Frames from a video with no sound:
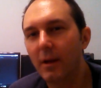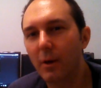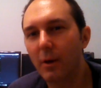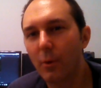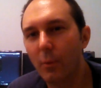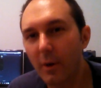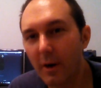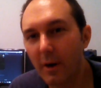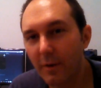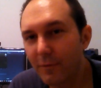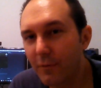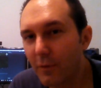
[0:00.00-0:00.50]

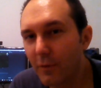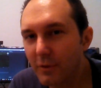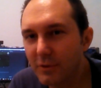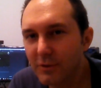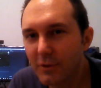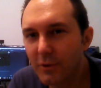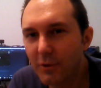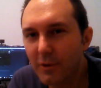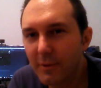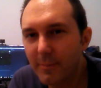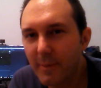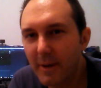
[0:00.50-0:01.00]
When I first
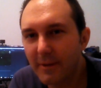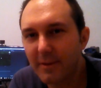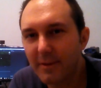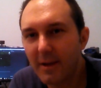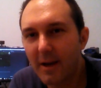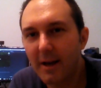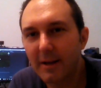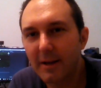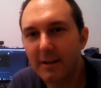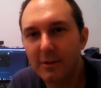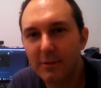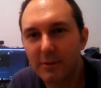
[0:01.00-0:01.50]
heard about the
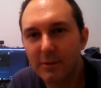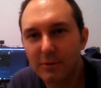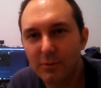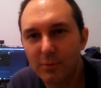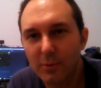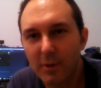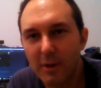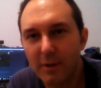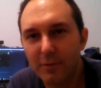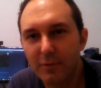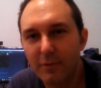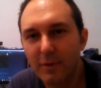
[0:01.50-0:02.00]
Oculus
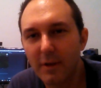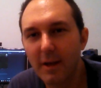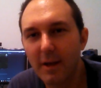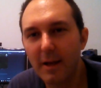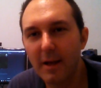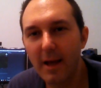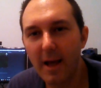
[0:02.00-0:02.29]
Rift,